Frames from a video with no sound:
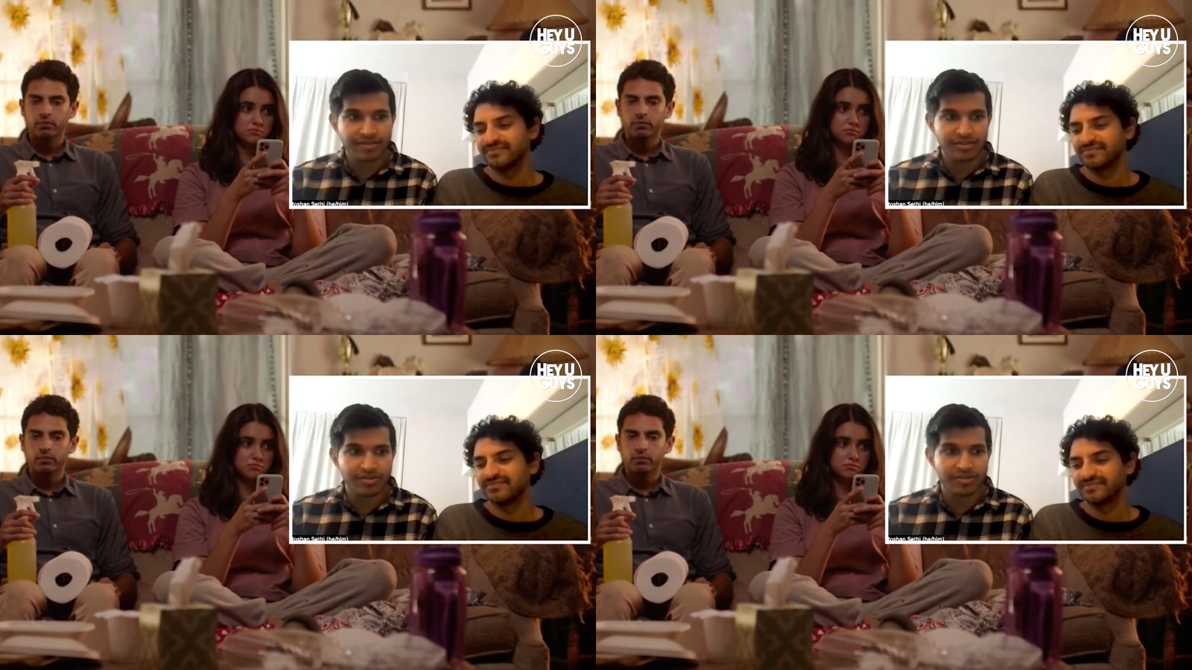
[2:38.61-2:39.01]

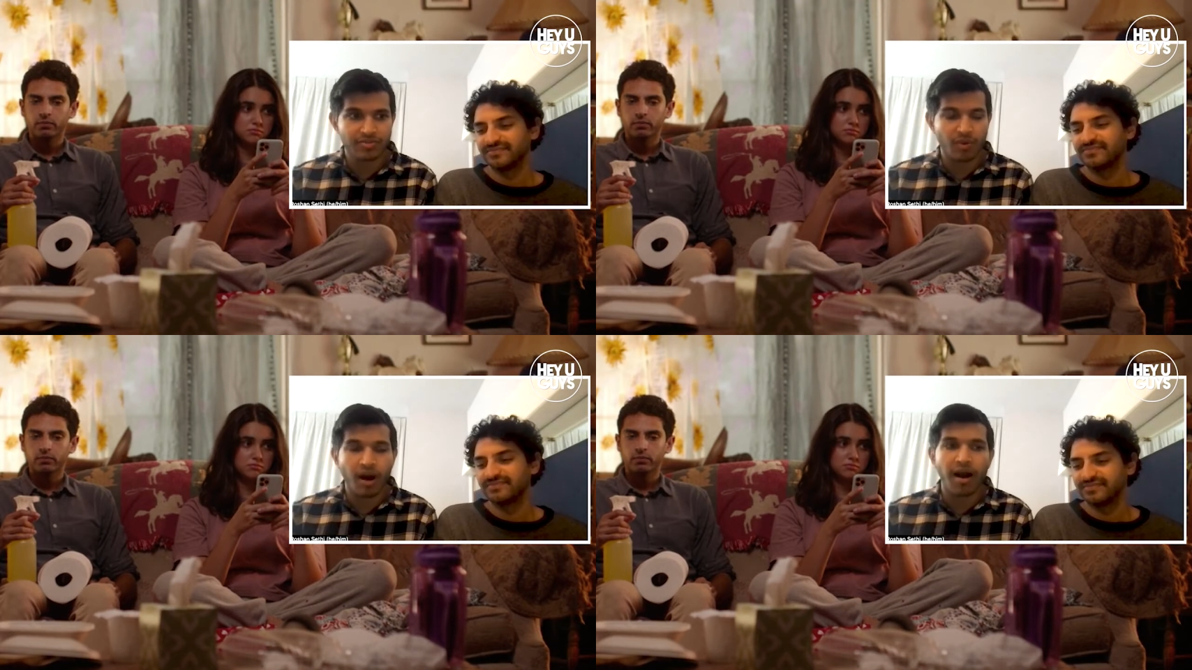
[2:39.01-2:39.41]
Speaker 1: You could just
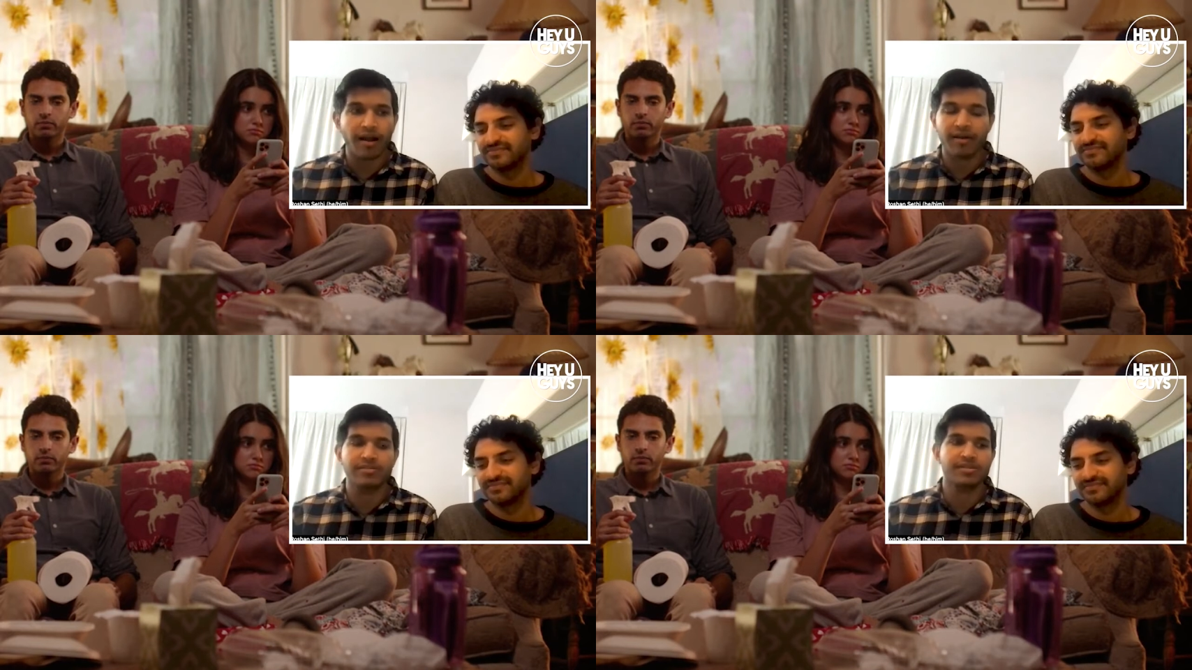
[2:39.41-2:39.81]

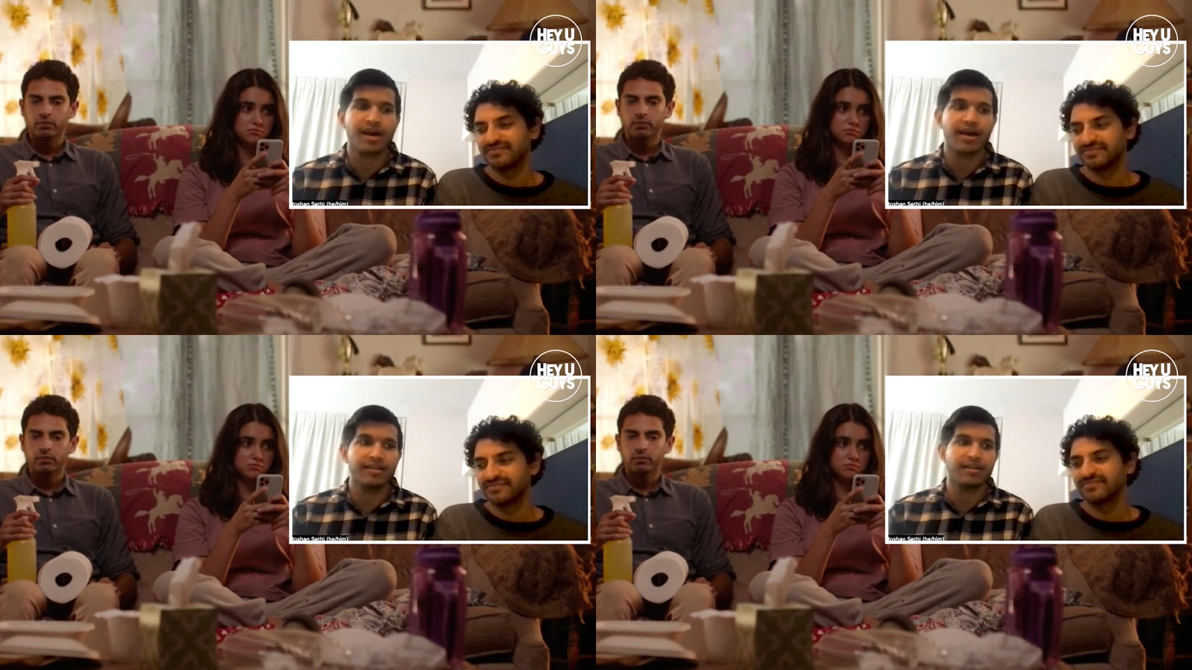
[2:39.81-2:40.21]
walk
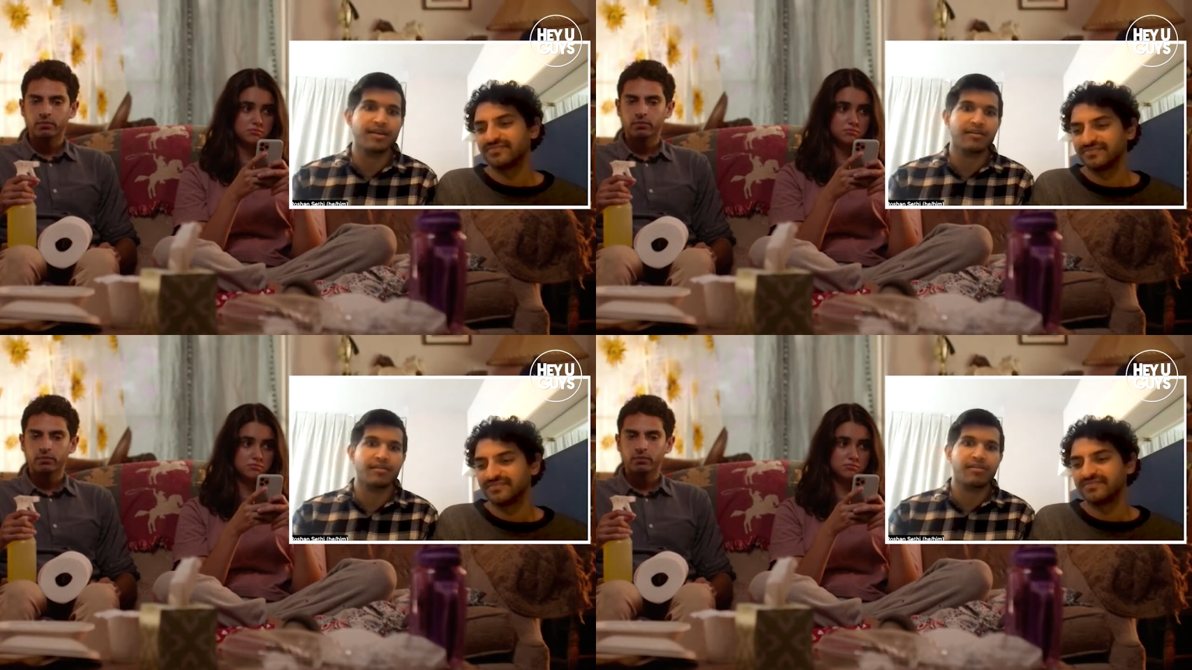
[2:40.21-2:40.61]
outside and like